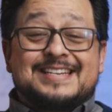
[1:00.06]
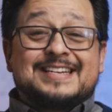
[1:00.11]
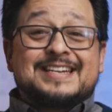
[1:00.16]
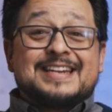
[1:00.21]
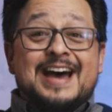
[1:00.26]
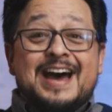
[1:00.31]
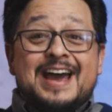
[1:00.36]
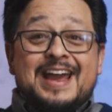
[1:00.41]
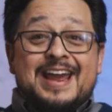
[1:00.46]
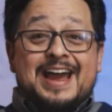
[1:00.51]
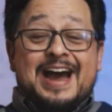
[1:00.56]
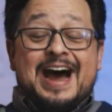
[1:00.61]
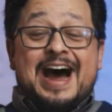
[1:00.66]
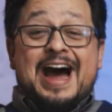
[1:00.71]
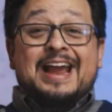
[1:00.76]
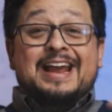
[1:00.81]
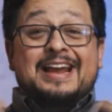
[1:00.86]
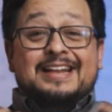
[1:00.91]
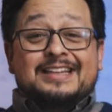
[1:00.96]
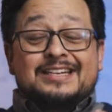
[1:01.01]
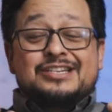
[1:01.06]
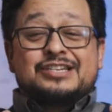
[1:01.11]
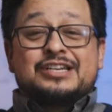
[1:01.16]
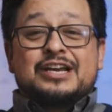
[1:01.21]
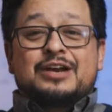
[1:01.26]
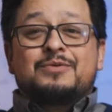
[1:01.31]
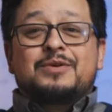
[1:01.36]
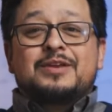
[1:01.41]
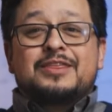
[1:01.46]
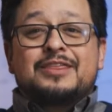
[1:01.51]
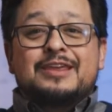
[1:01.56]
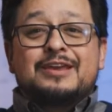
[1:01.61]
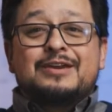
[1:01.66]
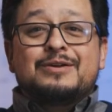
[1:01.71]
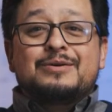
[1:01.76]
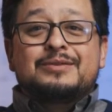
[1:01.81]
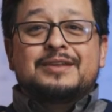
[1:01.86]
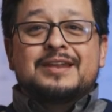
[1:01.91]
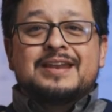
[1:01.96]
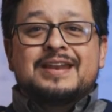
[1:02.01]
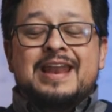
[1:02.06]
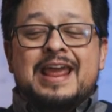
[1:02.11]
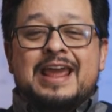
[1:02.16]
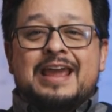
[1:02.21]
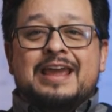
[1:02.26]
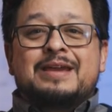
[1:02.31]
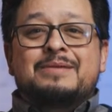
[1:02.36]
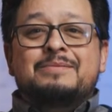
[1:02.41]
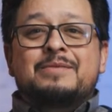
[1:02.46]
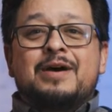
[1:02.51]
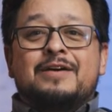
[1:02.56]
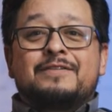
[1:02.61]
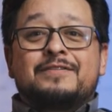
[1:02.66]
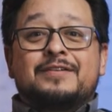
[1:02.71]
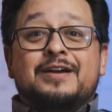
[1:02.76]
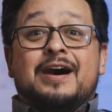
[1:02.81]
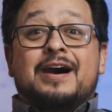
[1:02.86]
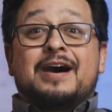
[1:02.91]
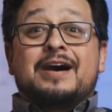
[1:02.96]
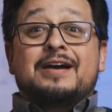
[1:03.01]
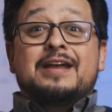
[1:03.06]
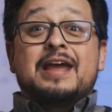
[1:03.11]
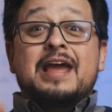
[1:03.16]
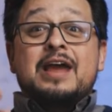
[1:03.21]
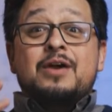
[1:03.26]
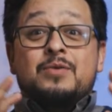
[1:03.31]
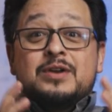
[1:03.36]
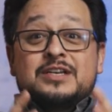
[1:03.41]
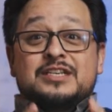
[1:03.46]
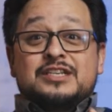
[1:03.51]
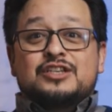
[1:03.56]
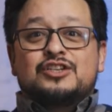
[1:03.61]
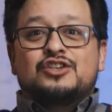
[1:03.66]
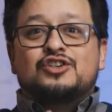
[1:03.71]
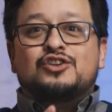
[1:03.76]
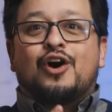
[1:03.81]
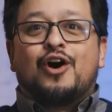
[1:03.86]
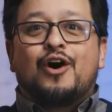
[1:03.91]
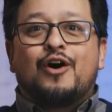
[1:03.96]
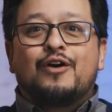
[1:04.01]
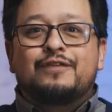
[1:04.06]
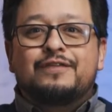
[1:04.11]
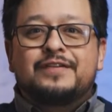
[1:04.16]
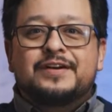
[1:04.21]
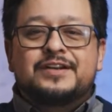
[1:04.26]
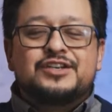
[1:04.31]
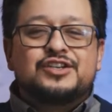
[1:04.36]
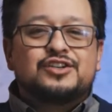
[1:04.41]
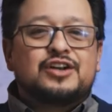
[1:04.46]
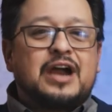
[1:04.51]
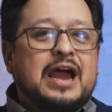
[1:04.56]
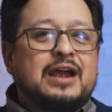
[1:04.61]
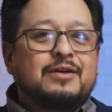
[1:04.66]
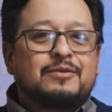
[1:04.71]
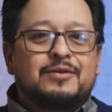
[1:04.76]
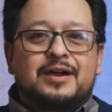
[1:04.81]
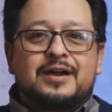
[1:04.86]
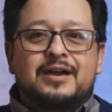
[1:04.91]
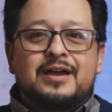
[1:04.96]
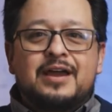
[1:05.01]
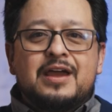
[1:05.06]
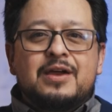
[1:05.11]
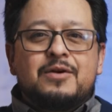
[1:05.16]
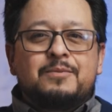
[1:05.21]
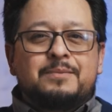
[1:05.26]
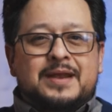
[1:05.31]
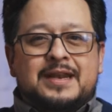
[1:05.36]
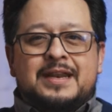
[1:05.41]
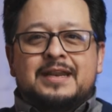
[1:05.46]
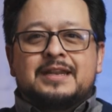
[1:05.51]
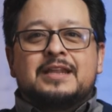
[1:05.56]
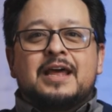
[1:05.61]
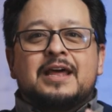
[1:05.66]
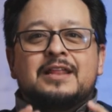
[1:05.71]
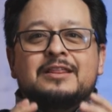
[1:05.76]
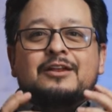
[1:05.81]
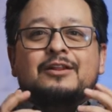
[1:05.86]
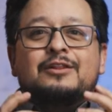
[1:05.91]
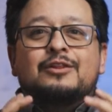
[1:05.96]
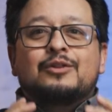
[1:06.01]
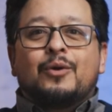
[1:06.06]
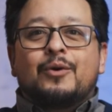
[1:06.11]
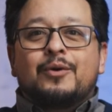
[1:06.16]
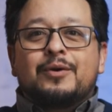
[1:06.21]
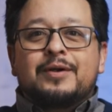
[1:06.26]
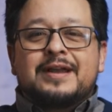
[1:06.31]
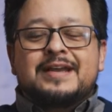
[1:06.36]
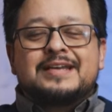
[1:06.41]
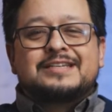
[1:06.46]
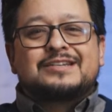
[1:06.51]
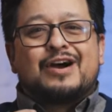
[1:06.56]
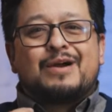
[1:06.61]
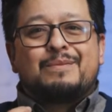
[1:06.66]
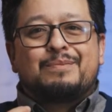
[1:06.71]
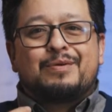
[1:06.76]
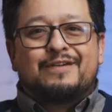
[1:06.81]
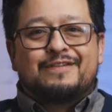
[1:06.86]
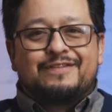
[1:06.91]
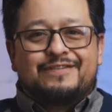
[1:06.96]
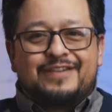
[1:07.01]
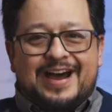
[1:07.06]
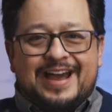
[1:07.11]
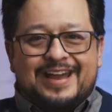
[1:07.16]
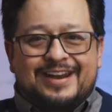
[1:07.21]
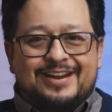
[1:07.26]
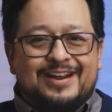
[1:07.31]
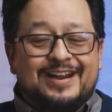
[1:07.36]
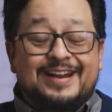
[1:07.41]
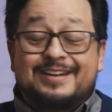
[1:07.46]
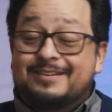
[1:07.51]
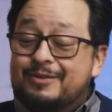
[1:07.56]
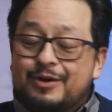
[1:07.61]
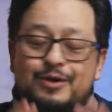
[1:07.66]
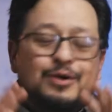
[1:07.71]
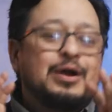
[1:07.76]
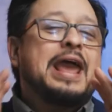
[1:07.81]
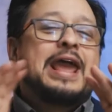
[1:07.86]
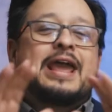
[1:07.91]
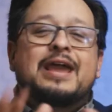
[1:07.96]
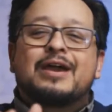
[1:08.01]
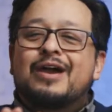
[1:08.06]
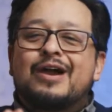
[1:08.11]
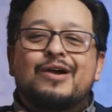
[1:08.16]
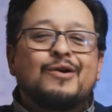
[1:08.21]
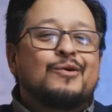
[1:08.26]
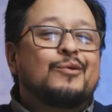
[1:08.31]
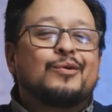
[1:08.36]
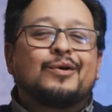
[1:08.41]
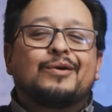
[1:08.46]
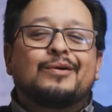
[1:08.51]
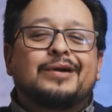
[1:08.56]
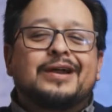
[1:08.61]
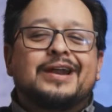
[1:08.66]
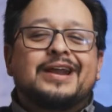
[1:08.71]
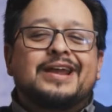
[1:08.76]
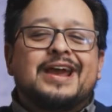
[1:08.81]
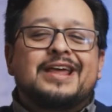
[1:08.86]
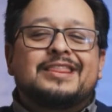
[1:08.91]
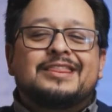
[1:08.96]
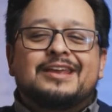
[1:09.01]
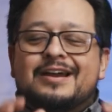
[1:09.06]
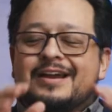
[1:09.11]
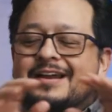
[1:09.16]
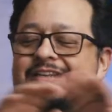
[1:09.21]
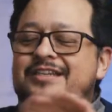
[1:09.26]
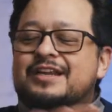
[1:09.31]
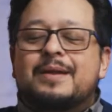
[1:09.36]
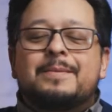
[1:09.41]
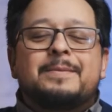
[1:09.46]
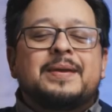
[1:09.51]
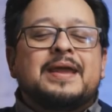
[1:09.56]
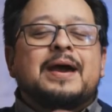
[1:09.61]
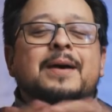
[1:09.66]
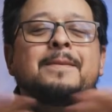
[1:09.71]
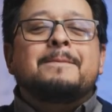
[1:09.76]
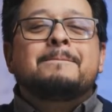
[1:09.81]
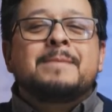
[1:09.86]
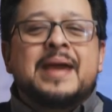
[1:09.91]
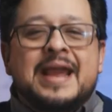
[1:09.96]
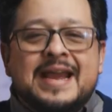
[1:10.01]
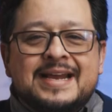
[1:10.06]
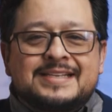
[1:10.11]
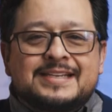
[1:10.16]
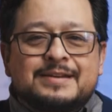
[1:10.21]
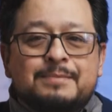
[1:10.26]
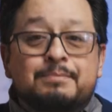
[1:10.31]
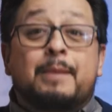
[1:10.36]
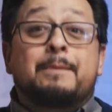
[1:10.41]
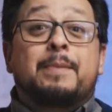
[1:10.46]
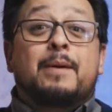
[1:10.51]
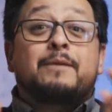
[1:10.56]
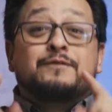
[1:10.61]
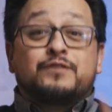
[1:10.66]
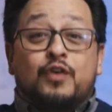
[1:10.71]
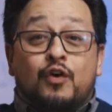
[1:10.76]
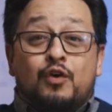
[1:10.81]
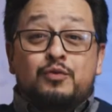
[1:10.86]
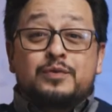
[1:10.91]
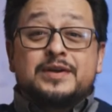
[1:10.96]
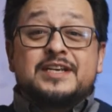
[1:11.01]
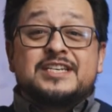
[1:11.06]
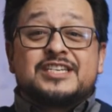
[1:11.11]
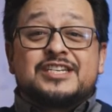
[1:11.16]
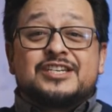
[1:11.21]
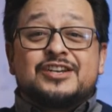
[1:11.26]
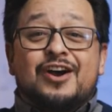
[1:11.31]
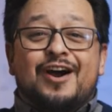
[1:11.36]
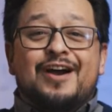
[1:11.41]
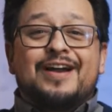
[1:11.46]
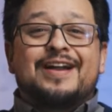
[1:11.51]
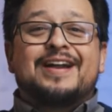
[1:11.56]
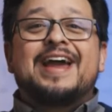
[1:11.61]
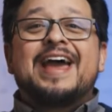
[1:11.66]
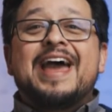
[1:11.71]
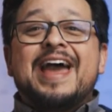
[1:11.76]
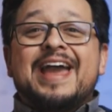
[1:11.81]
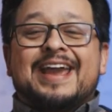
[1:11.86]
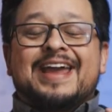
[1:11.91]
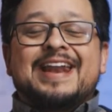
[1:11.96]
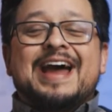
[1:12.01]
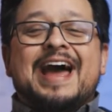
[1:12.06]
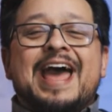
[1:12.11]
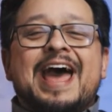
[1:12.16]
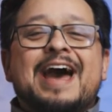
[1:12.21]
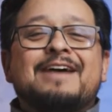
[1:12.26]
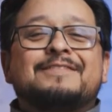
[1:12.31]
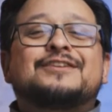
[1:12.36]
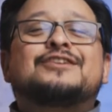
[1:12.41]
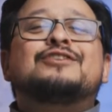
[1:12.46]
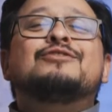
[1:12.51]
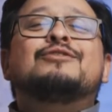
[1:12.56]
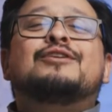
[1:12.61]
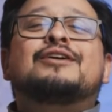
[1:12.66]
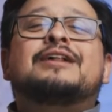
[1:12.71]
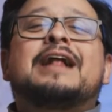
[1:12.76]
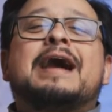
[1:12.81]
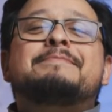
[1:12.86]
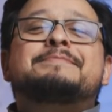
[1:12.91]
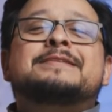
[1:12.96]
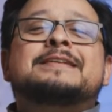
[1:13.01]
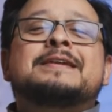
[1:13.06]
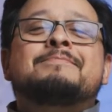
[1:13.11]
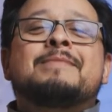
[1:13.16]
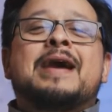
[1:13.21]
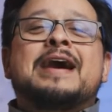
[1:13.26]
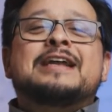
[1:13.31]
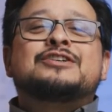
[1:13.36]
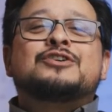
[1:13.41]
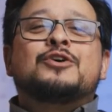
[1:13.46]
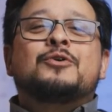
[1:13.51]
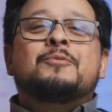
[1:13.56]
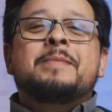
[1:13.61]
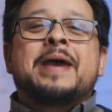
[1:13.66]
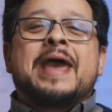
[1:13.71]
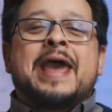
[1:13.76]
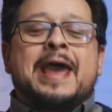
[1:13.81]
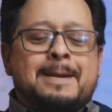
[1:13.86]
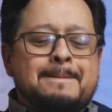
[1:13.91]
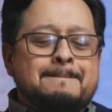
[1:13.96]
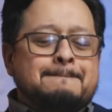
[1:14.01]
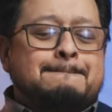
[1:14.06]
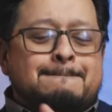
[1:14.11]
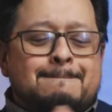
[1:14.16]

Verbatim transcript: tonight, I get to share with you the name of God, which is Jehovah Jireh, meaning the Lord is our provider. And hey, we're, gonna get there. It's gonna be amazing. But before we start, can I have two claps in the macho man?